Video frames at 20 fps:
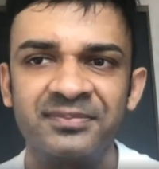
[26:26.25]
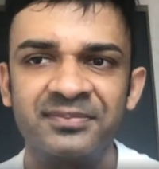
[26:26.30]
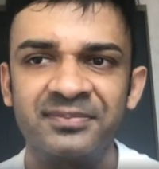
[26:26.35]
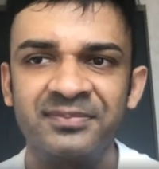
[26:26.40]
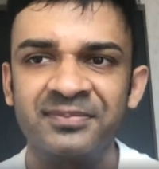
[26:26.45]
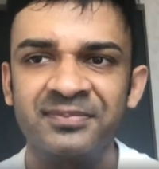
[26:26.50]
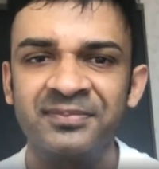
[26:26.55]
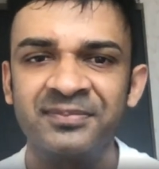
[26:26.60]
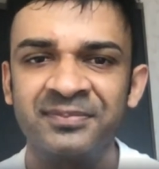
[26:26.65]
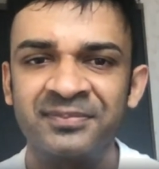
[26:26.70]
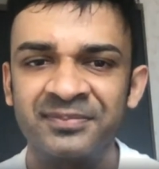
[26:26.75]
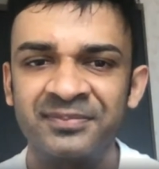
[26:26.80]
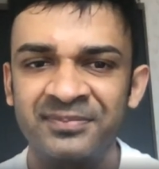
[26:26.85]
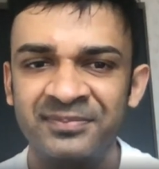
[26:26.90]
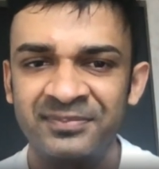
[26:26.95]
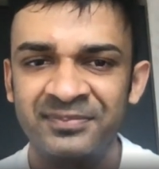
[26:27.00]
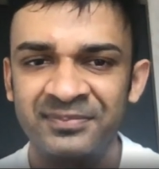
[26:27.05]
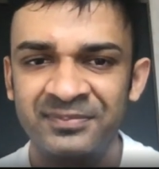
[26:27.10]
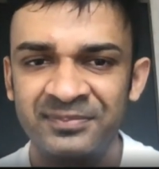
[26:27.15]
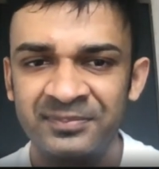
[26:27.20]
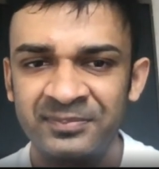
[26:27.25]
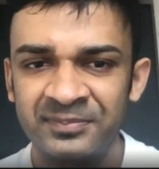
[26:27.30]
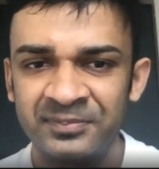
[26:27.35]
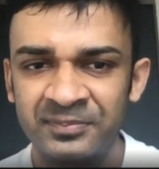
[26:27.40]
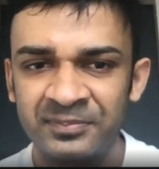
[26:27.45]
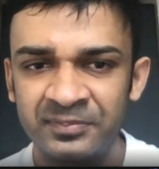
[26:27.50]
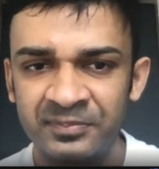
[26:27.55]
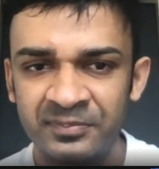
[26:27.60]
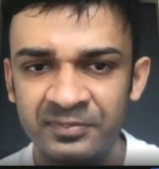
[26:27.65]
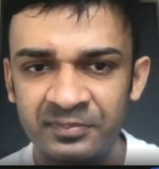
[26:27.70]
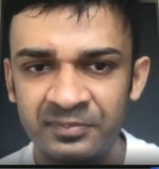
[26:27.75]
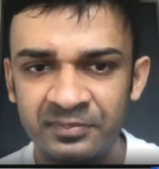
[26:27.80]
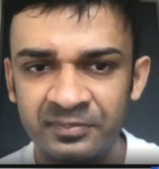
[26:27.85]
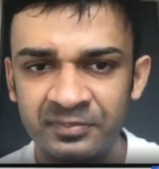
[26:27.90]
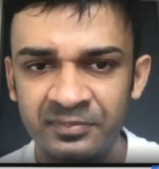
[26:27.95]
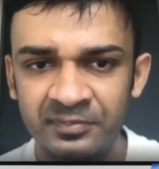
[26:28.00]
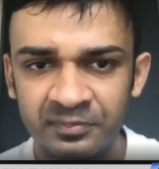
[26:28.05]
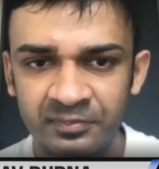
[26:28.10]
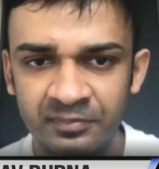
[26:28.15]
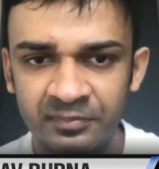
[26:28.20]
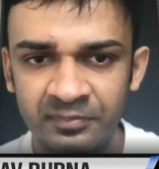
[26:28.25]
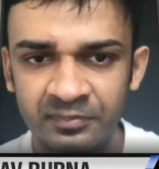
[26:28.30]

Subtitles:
No words are spoken by the person on screen.